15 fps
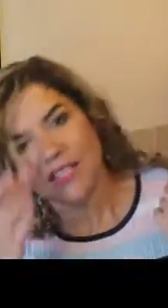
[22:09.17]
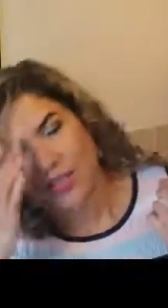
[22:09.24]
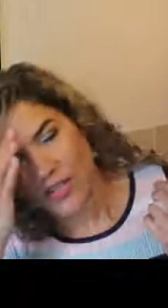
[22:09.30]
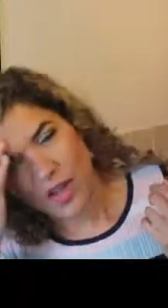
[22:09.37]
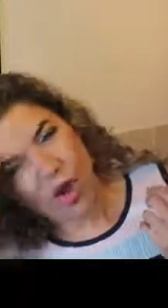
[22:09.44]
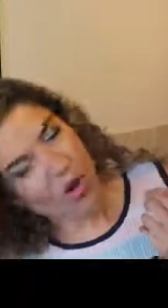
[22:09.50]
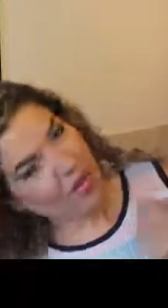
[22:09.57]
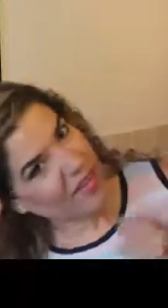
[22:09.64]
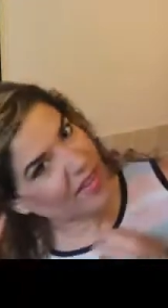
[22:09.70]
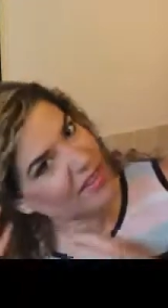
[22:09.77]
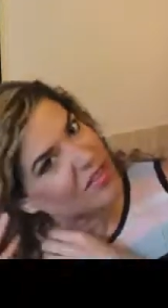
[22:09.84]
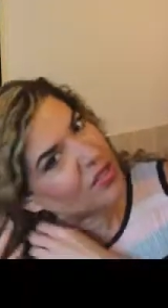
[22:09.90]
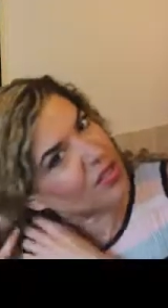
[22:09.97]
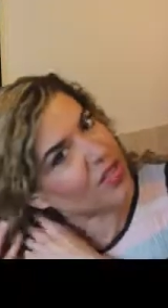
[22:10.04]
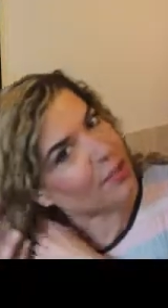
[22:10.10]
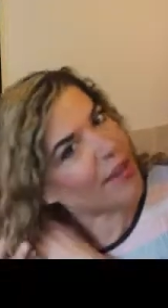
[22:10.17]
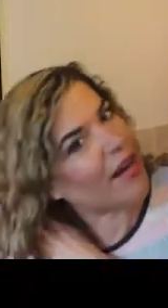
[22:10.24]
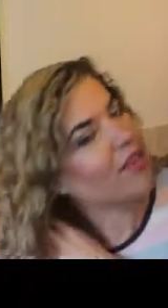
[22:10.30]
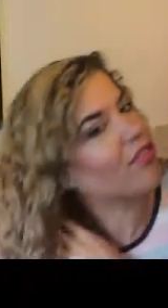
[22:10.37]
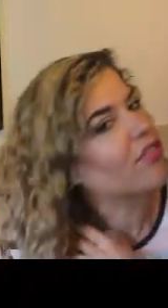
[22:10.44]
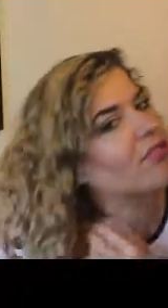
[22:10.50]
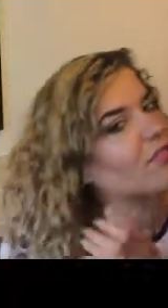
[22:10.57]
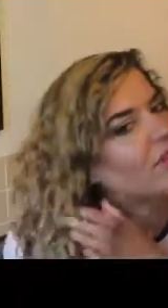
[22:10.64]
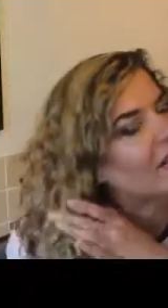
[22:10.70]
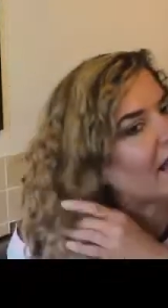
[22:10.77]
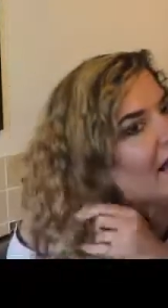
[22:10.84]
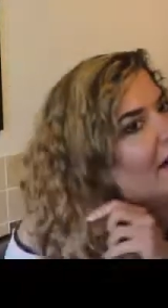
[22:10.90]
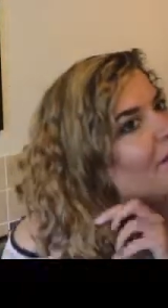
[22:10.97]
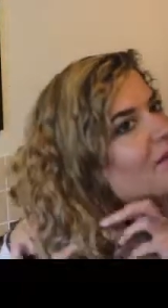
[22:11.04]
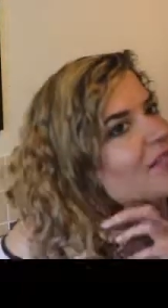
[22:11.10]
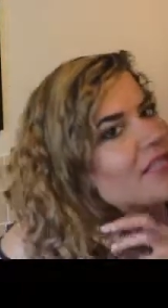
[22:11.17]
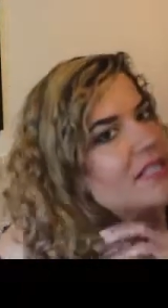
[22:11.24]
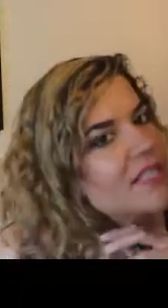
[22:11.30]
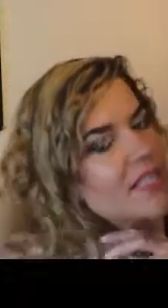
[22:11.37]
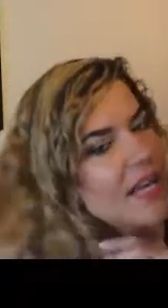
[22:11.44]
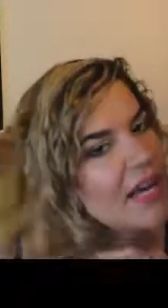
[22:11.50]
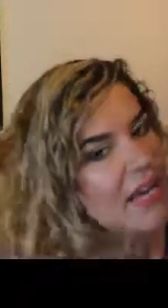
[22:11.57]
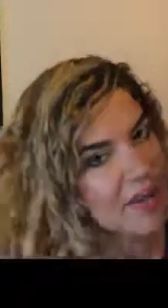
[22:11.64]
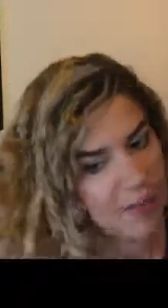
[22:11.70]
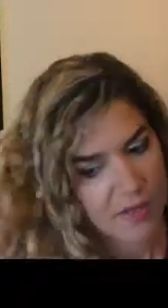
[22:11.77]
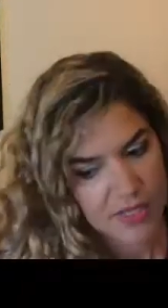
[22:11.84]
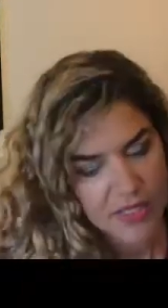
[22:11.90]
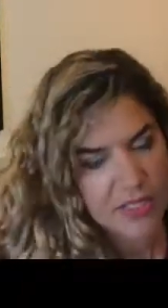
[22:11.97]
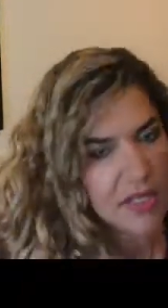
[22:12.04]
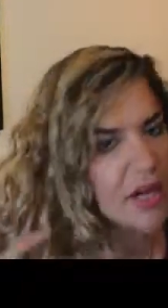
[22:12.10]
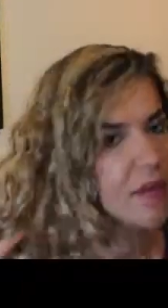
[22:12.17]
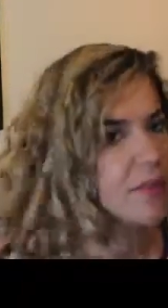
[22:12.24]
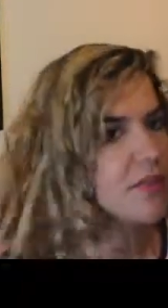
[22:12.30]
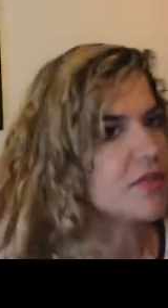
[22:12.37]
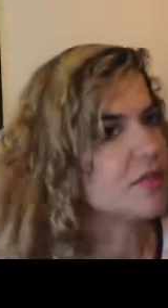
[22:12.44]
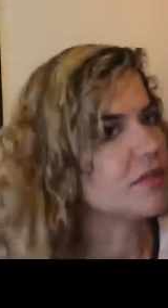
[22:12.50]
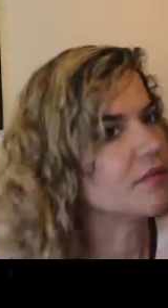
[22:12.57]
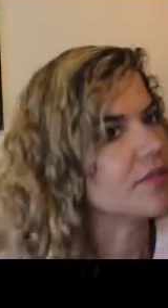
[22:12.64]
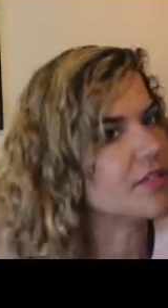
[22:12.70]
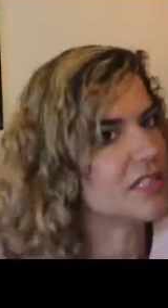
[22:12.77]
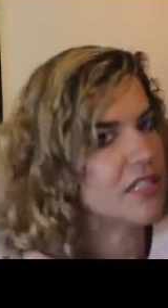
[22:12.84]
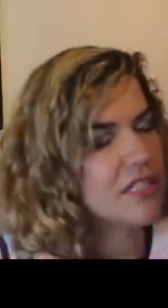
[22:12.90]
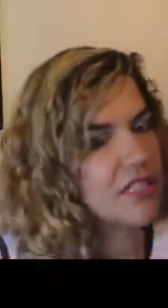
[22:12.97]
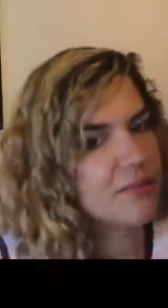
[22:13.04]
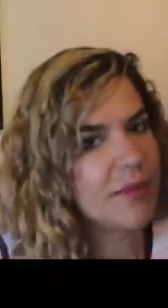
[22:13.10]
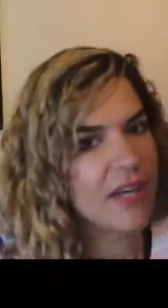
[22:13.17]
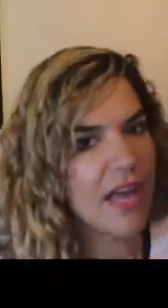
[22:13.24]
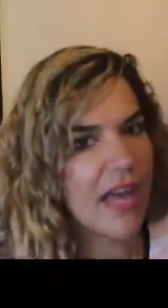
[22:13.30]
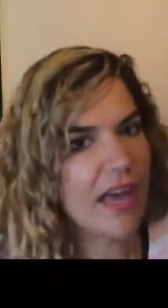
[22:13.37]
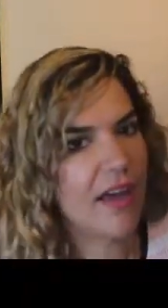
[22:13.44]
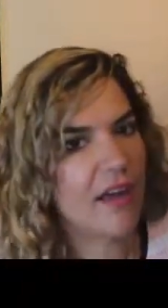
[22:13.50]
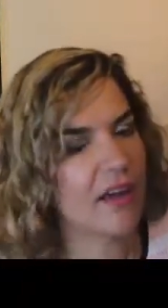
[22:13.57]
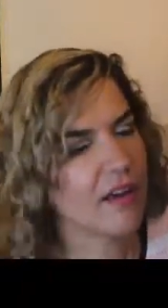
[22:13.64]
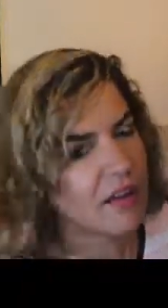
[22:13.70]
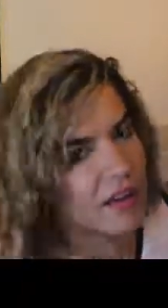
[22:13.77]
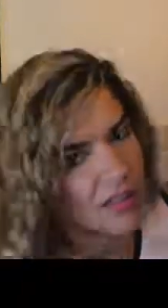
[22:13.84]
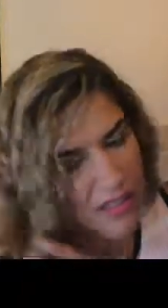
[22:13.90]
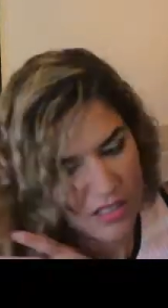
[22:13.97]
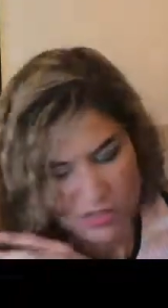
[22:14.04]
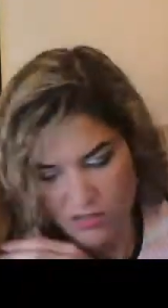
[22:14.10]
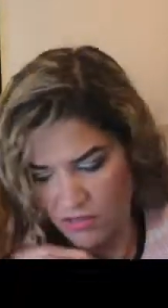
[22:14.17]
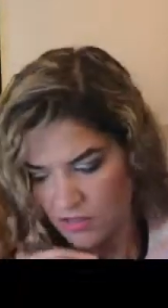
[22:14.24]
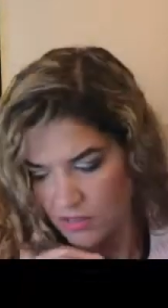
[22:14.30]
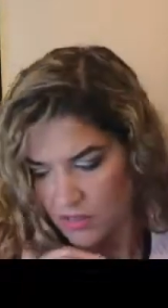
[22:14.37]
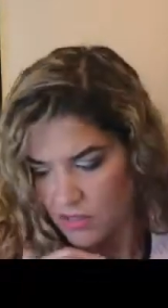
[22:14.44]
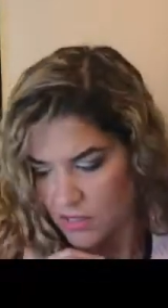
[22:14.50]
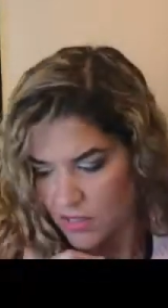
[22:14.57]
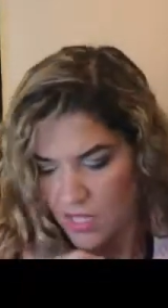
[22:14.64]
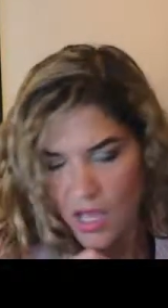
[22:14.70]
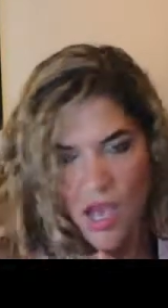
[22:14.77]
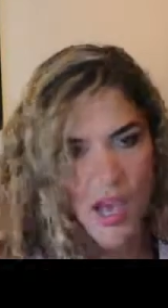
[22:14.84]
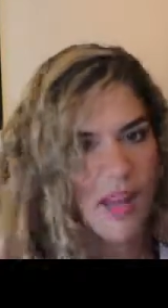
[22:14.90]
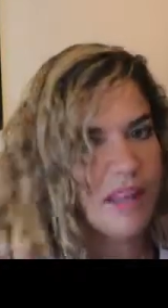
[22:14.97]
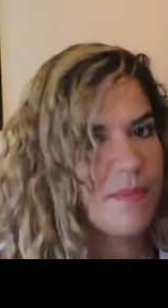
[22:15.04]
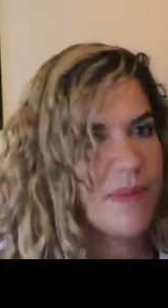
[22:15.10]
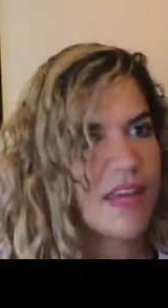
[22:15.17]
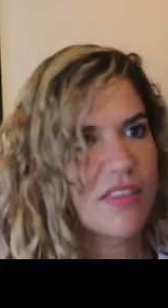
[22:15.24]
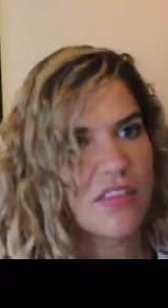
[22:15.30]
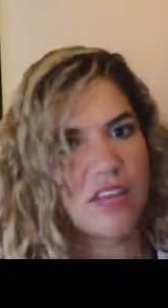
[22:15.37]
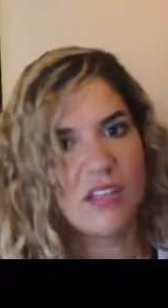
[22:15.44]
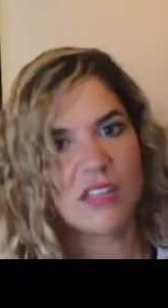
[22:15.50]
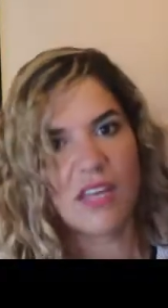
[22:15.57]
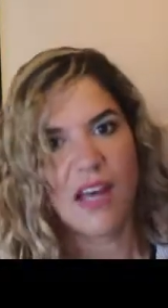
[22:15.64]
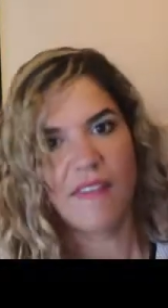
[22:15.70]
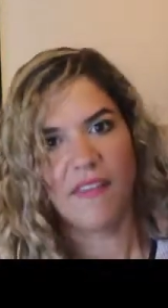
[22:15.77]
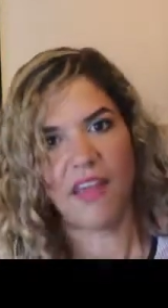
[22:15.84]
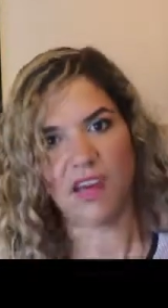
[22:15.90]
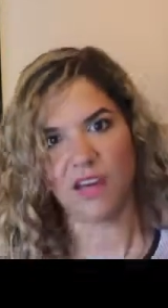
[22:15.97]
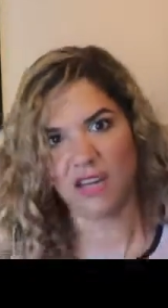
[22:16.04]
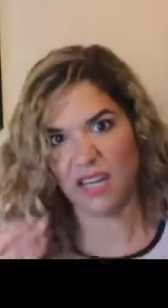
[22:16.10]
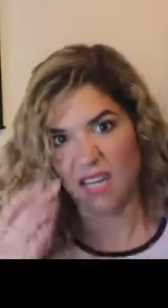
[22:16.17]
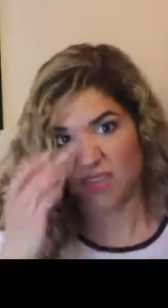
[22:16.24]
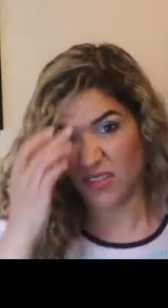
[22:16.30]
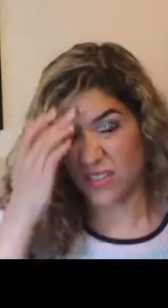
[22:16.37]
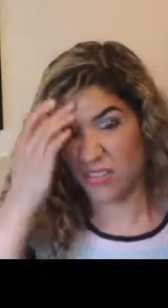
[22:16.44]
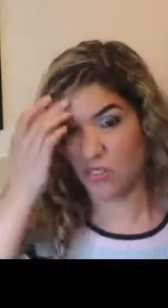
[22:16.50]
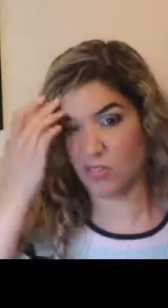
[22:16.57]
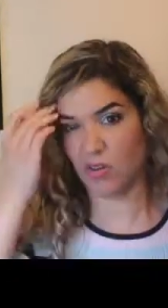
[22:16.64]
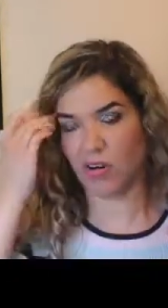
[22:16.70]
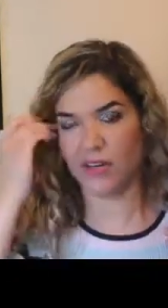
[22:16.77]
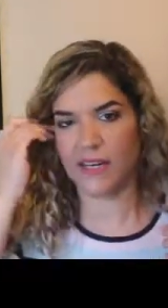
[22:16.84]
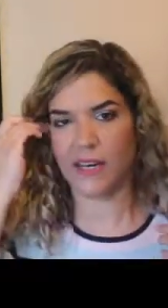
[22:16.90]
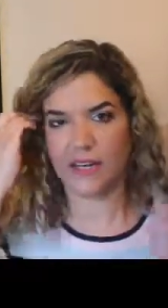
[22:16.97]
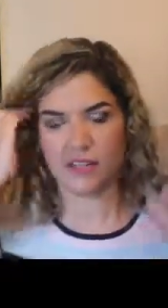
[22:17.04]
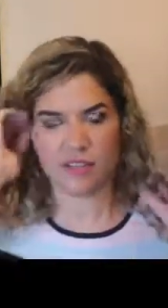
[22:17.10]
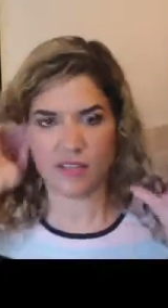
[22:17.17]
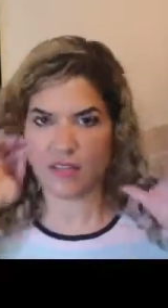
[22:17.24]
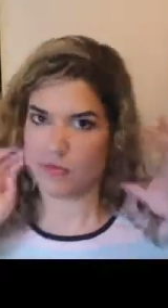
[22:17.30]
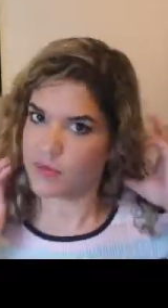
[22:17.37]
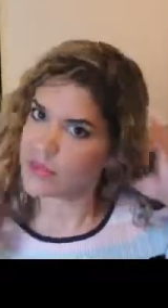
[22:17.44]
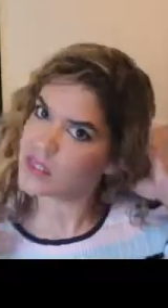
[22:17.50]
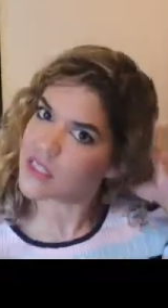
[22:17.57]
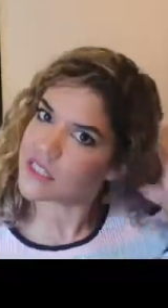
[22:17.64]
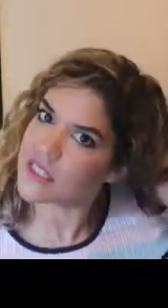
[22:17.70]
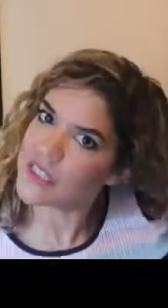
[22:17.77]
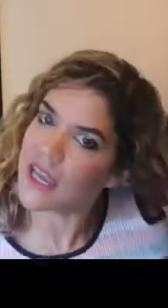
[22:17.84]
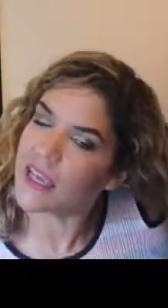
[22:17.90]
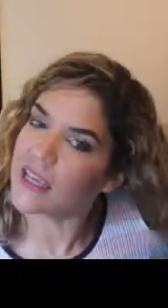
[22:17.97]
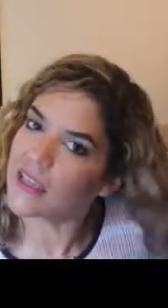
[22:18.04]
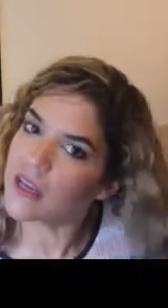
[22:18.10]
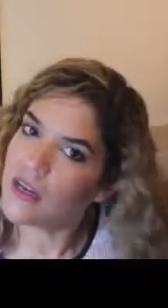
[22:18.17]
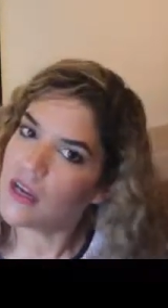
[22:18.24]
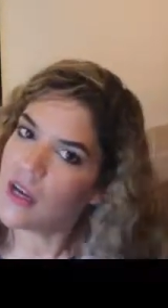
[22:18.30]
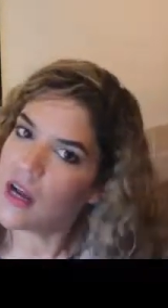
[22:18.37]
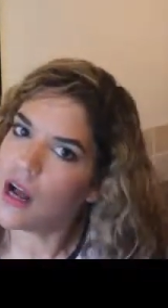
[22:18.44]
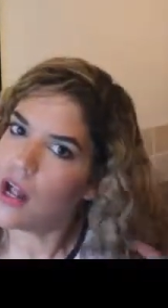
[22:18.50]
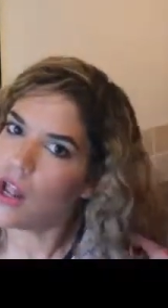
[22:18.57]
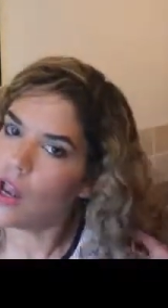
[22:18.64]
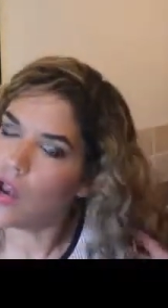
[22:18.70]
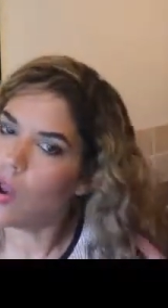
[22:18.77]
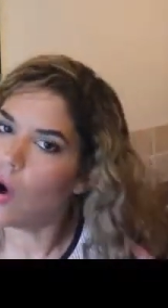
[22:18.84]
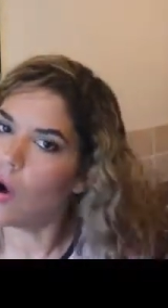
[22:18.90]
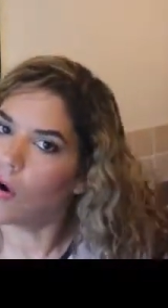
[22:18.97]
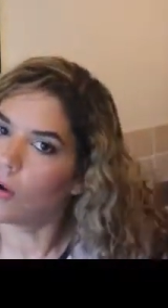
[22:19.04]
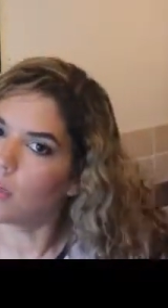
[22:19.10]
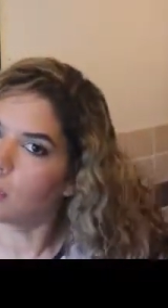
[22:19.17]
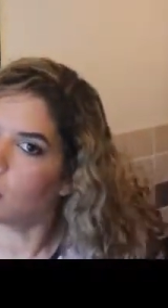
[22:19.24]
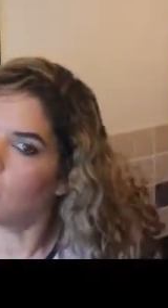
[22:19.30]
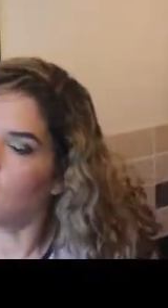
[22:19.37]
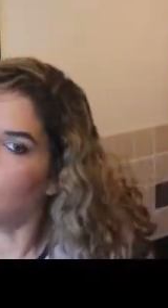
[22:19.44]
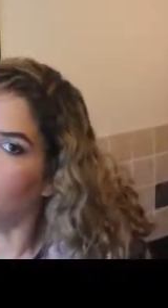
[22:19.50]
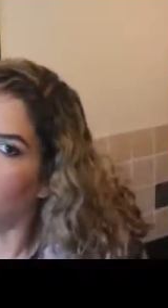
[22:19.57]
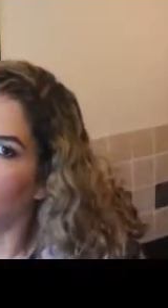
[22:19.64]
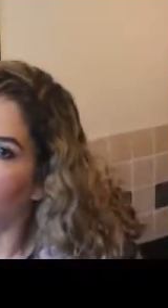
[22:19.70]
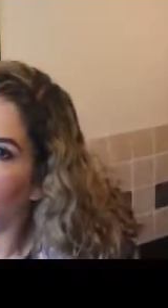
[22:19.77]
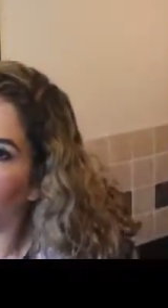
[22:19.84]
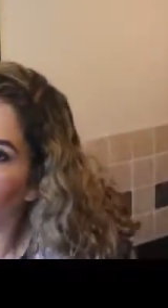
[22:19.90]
So the whole thing took about 3 hours yesterday, plus time to sort of condition my hair and do the curly method and then leave it to dry naturally, which did take a long time.